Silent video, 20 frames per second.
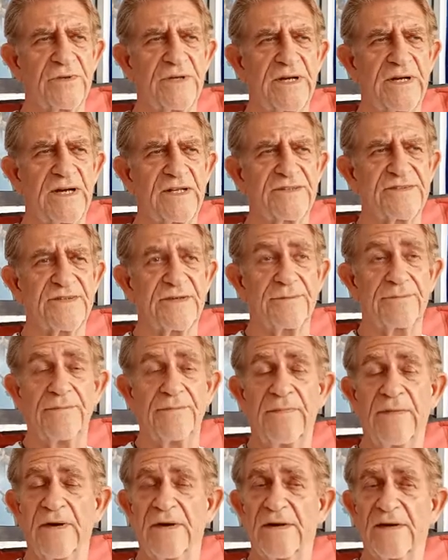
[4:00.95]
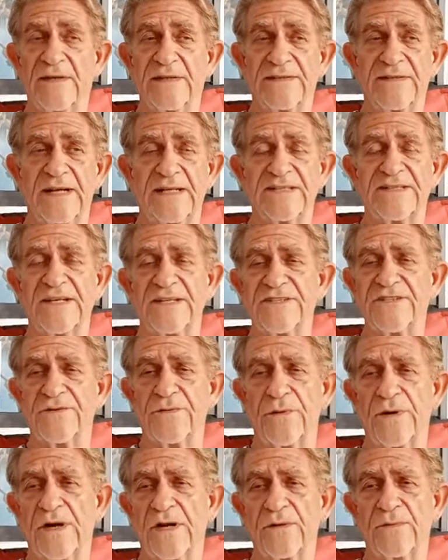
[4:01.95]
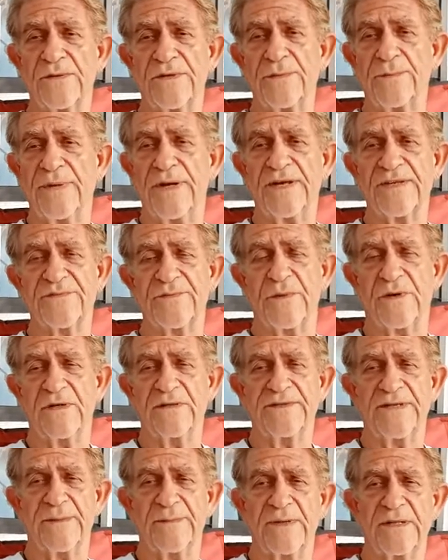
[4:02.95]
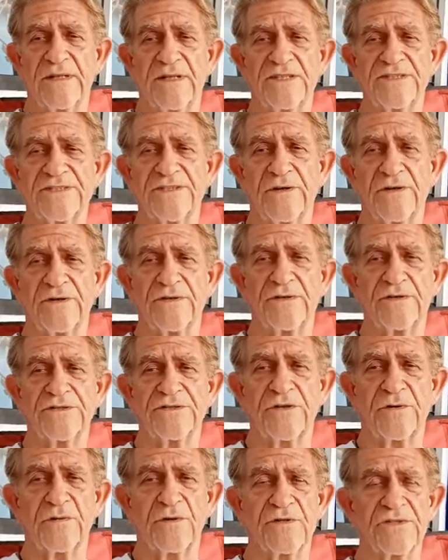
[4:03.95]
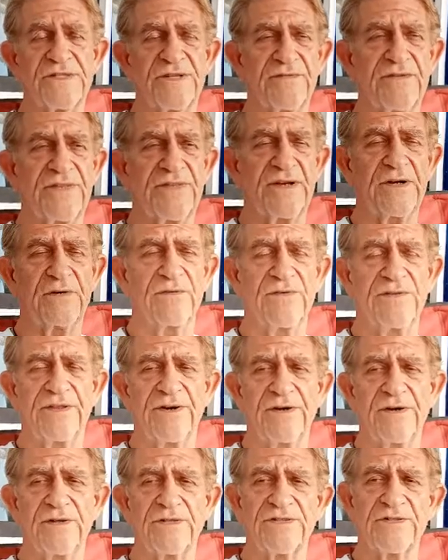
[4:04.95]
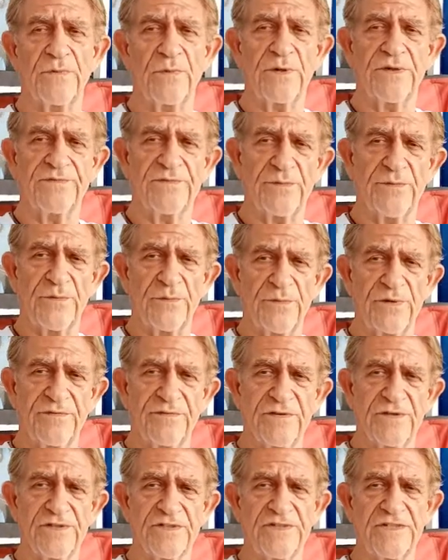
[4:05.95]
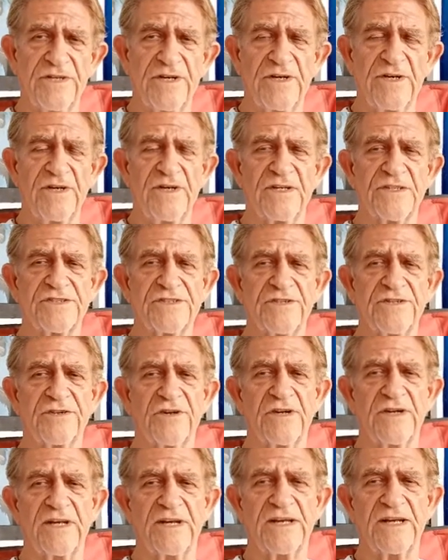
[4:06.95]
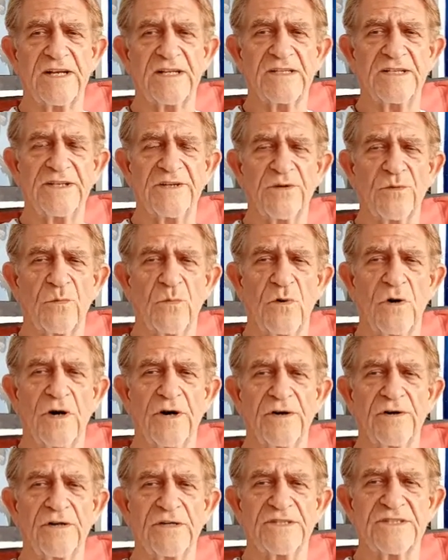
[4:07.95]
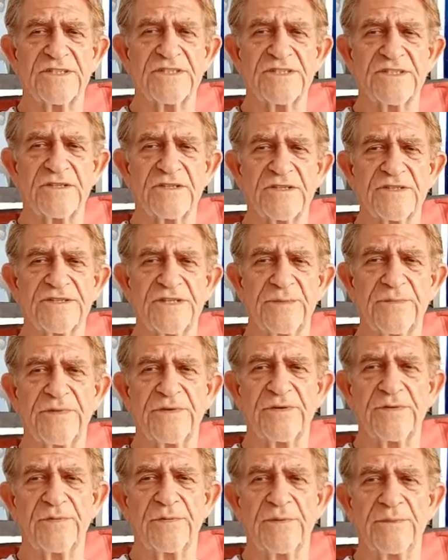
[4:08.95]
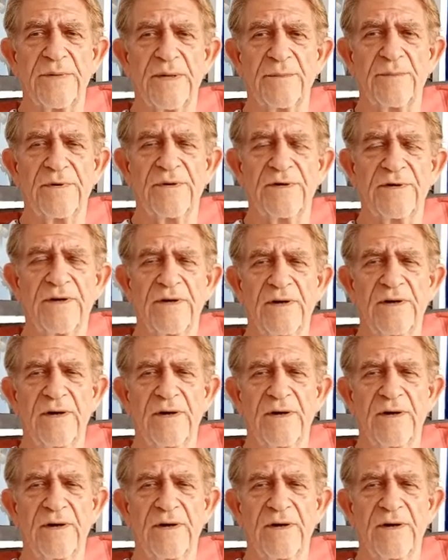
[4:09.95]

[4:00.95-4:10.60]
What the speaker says: We got some nice sized Dorado in the bay as well, down by Los Arcos. Of course, everything over there is away from the rivers, so you're going to get cleaner water, and just a little something to remember.